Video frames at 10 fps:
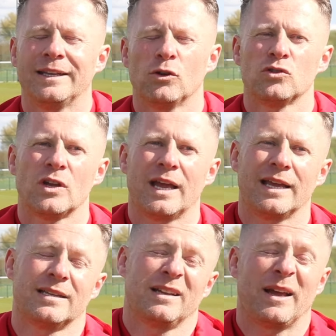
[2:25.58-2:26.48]
It does.
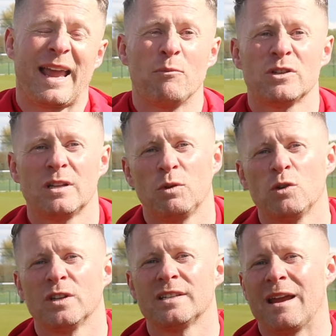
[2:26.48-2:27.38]
Again, we're
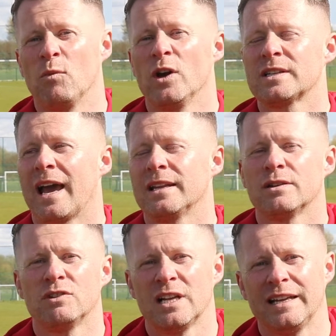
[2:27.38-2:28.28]
using the same words,
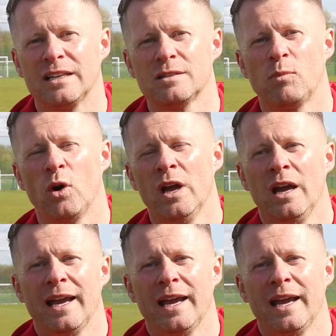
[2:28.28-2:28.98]
character, resilience, but